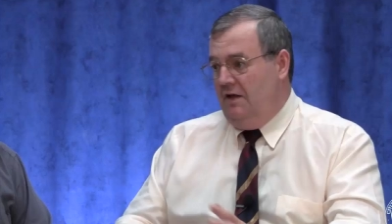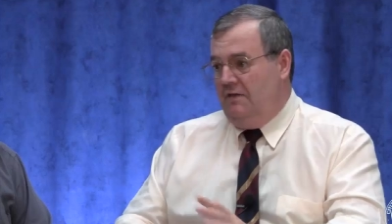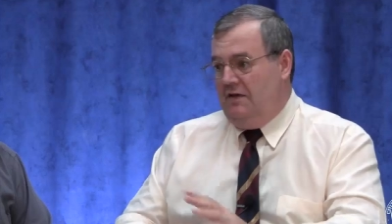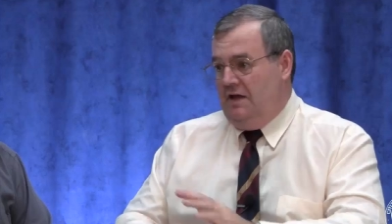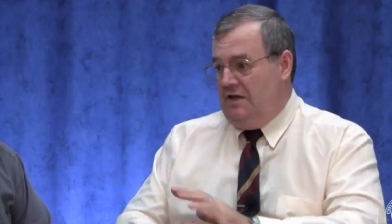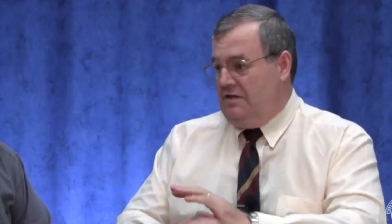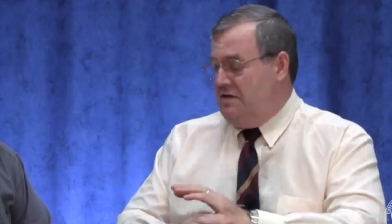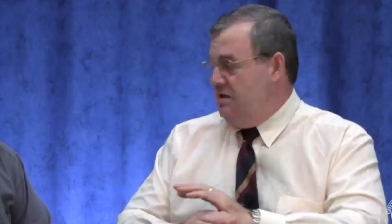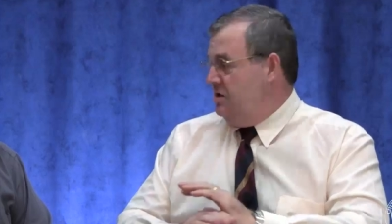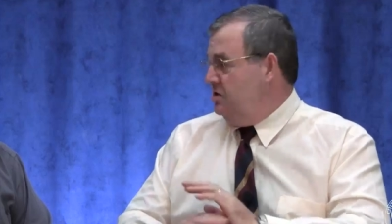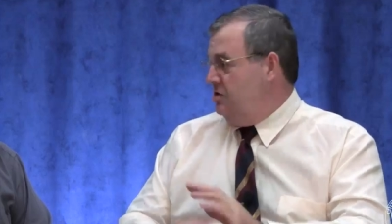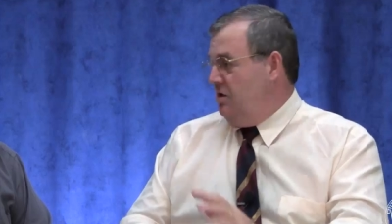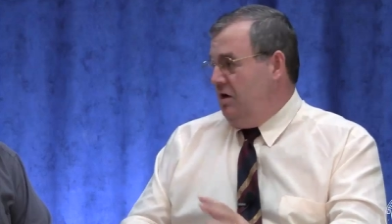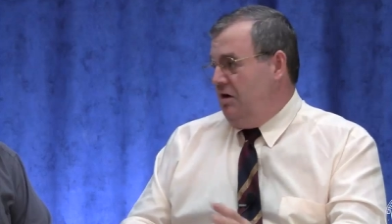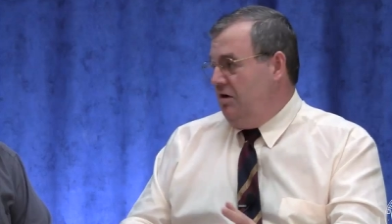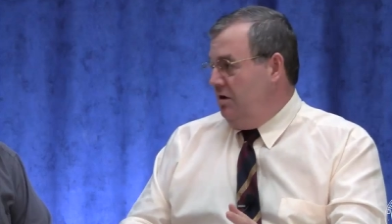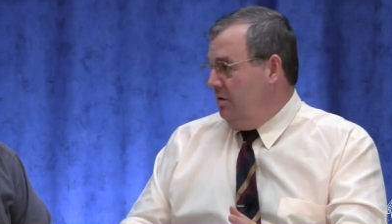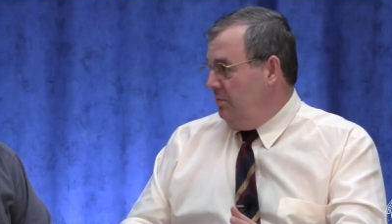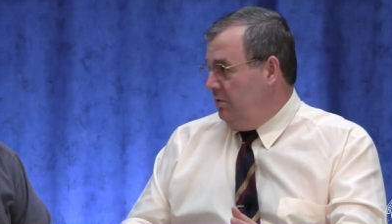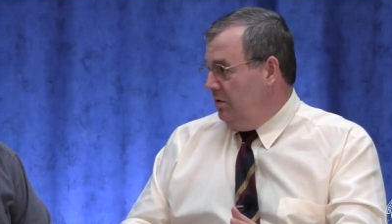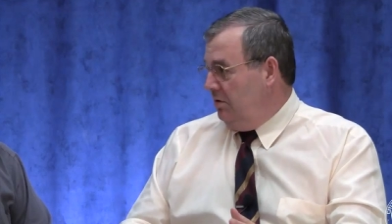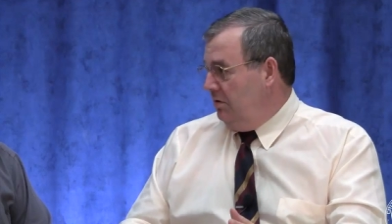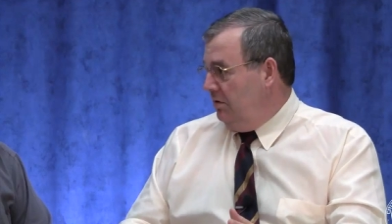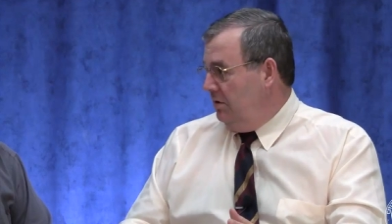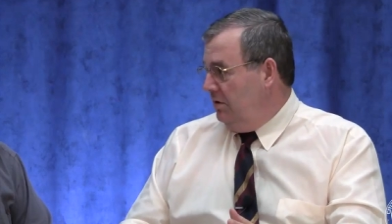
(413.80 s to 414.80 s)
That's
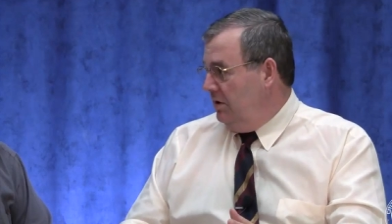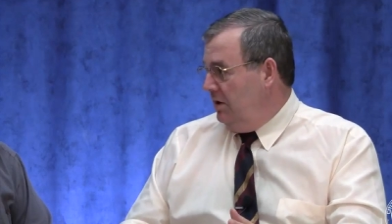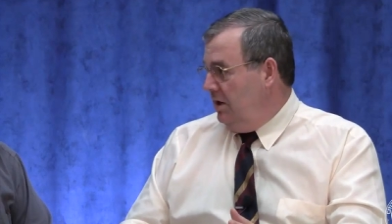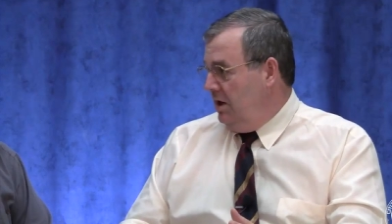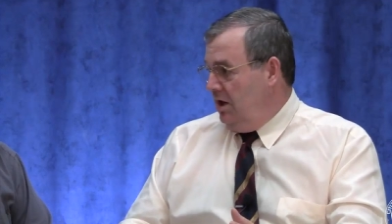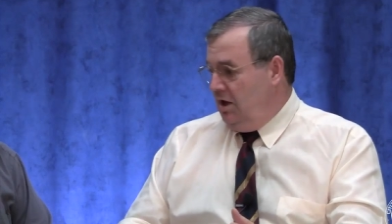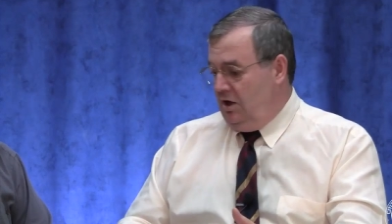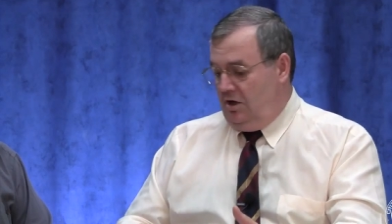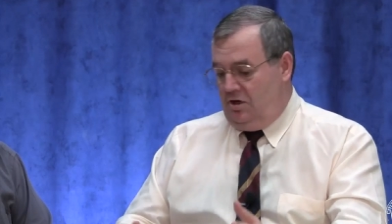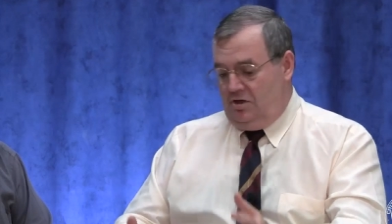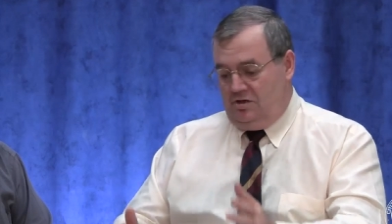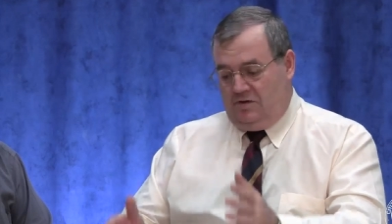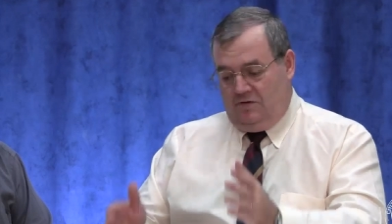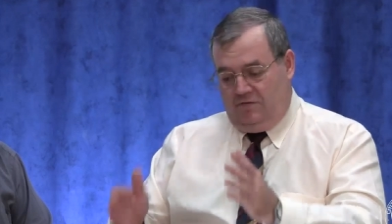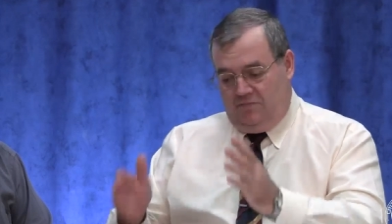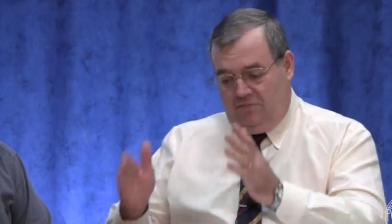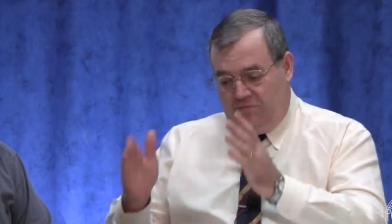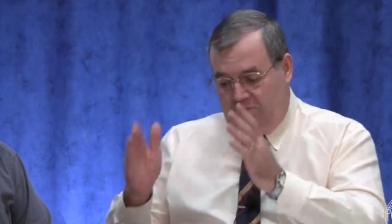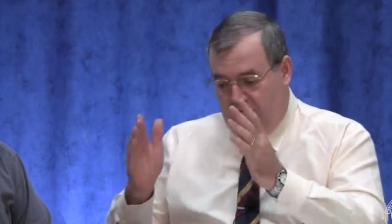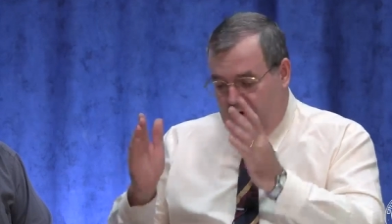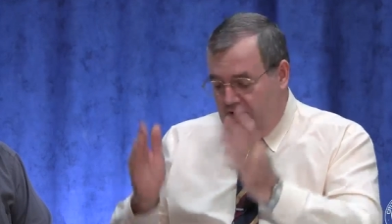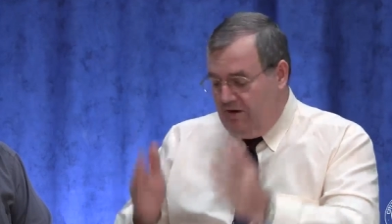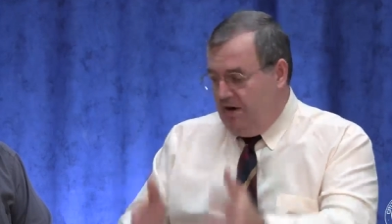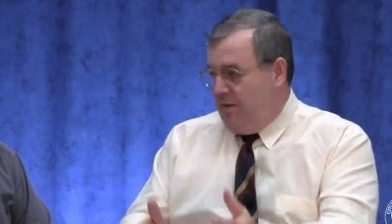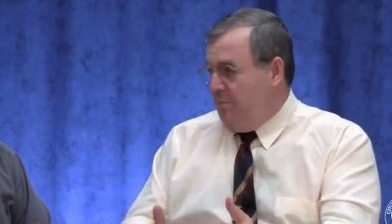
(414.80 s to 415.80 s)
intolerable because the
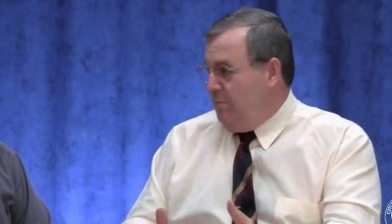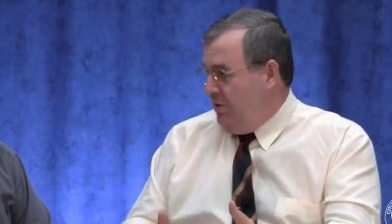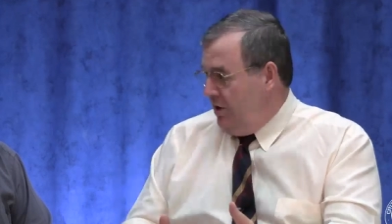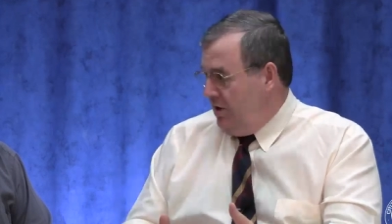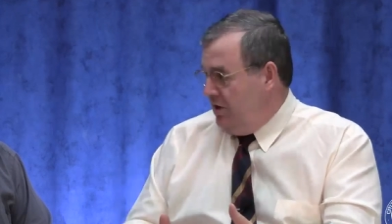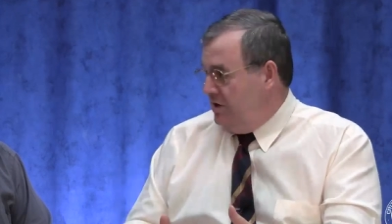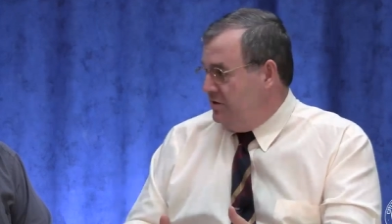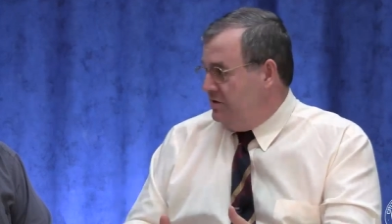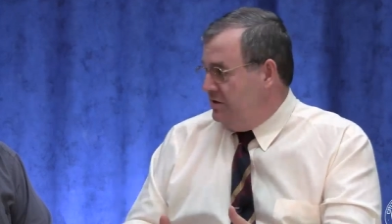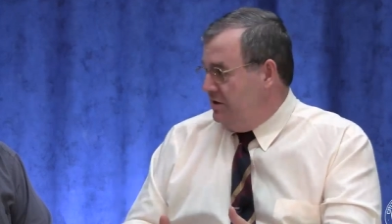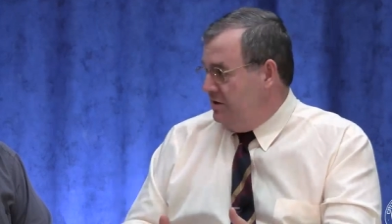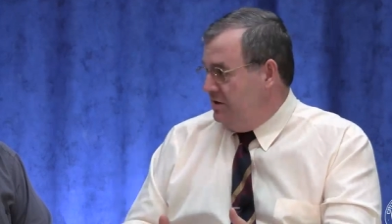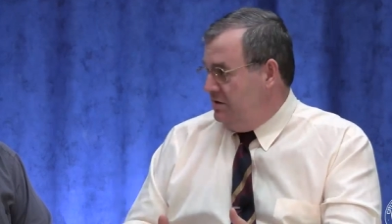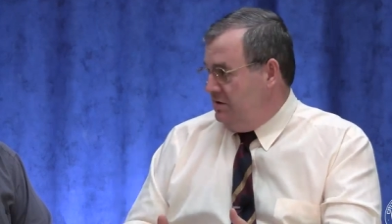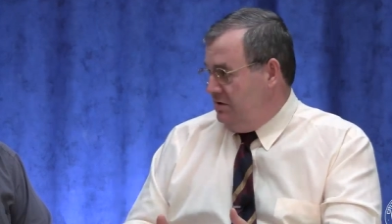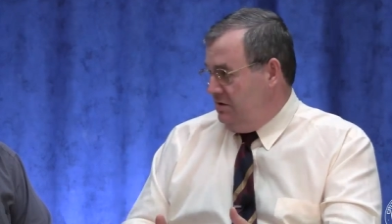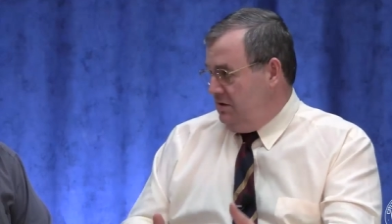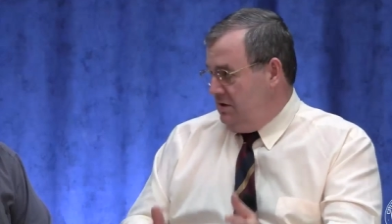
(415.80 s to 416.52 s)
very policies